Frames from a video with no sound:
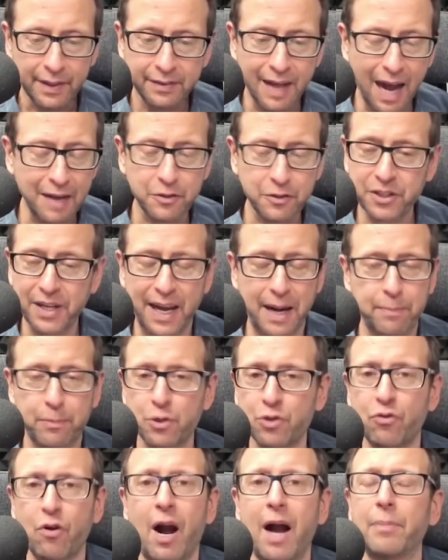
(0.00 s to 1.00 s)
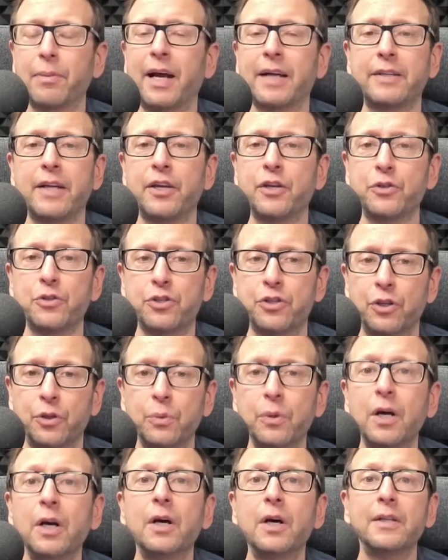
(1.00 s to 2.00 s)
Doctors can't prescribe like they used
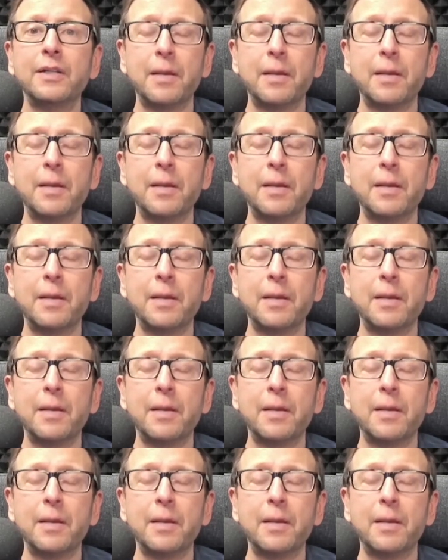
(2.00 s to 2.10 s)
to.